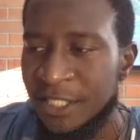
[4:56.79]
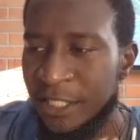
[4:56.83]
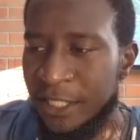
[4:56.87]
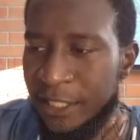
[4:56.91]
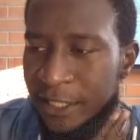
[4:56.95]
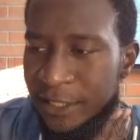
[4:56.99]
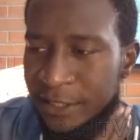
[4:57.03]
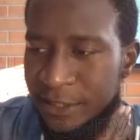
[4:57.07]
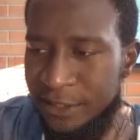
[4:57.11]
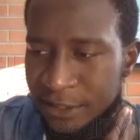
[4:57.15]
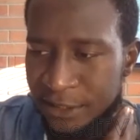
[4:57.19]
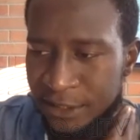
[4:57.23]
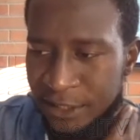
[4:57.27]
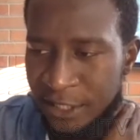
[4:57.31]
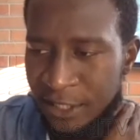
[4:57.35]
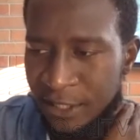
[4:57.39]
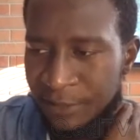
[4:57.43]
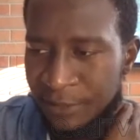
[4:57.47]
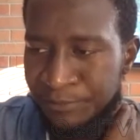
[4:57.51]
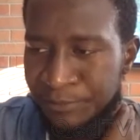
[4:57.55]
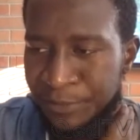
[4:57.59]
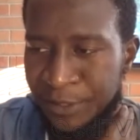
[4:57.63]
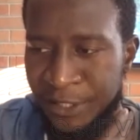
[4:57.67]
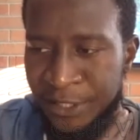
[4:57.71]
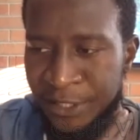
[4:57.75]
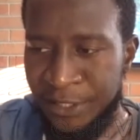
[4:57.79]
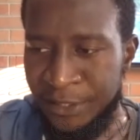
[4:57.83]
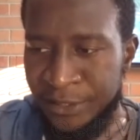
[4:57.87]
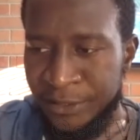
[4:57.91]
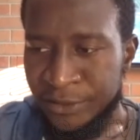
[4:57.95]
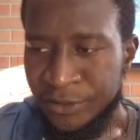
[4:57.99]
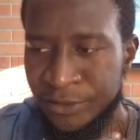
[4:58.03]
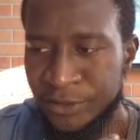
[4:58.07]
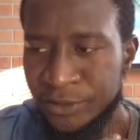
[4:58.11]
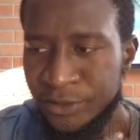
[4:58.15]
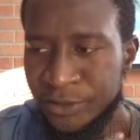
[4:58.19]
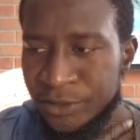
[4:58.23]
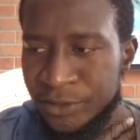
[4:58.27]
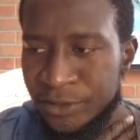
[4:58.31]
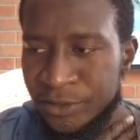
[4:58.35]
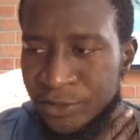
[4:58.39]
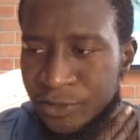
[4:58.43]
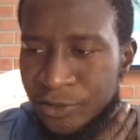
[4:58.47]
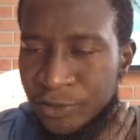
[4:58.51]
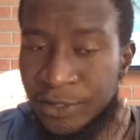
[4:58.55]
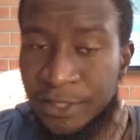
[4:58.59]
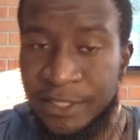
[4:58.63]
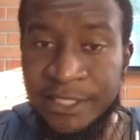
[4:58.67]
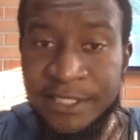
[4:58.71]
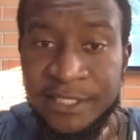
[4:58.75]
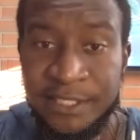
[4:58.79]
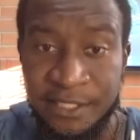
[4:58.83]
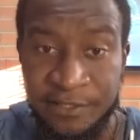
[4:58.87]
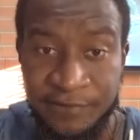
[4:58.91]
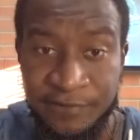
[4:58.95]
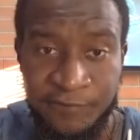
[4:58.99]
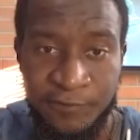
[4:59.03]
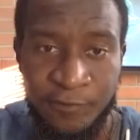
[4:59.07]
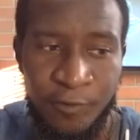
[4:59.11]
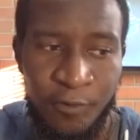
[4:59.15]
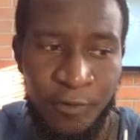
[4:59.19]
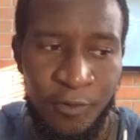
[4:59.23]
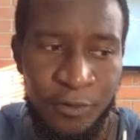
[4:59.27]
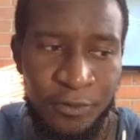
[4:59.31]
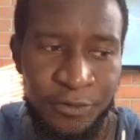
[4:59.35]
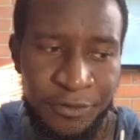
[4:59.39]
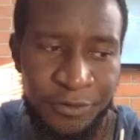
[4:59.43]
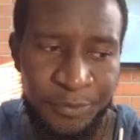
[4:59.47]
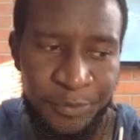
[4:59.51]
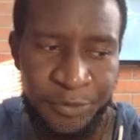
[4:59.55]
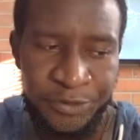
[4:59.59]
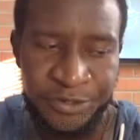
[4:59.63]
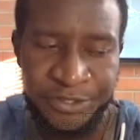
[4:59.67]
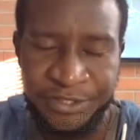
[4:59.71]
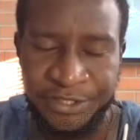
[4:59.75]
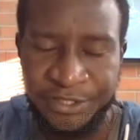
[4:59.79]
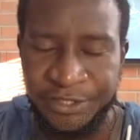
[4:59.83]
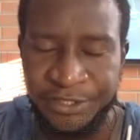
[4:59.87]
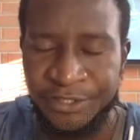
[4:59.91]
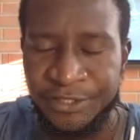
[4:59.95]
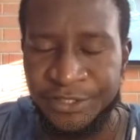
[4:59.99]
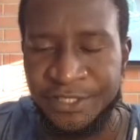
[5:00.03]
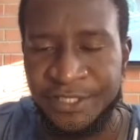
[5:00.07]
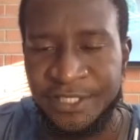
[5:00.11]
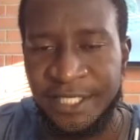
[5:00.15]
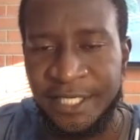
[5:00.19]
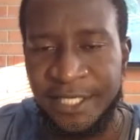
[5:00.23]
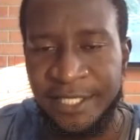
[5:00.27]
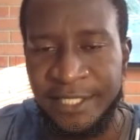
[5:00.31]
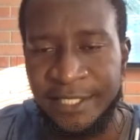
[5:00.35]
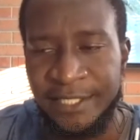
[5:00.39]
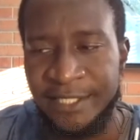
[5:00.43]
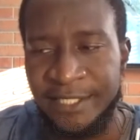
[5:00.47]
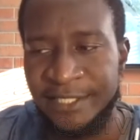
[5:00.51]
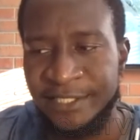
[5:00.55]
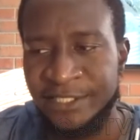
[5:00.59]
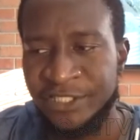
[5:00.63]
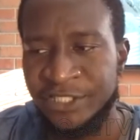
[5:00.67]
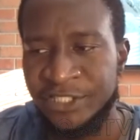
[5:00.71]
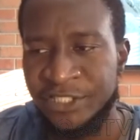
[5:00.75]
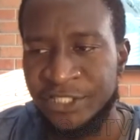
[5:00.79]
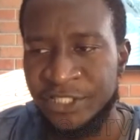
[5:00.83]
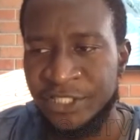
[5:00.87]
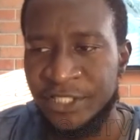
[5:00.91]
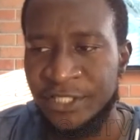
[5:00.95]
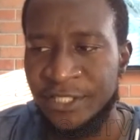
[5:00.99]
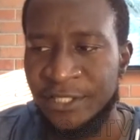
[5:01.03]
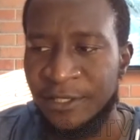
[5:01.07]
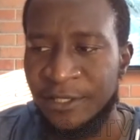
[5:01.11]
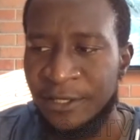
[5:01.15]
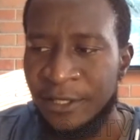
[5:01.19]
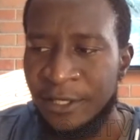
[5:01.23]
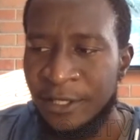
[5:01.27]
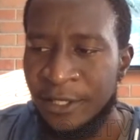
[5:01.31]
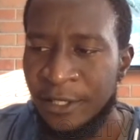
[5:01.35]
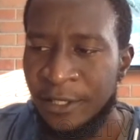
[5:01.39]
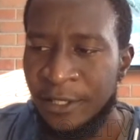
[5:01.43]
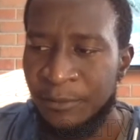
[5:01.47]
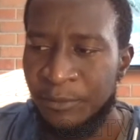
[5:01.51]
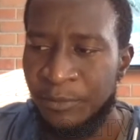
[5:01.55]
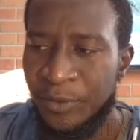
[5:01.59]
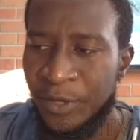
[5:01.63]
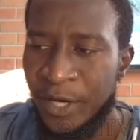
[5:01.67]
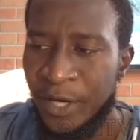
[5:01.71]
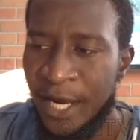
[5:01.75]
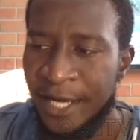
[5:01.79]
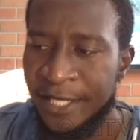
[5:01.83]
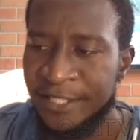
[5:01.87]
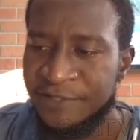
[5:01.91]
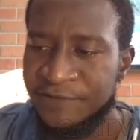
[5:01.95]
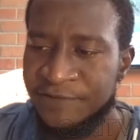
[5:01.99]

It's been shortlisted for the prestigious NLNG Prize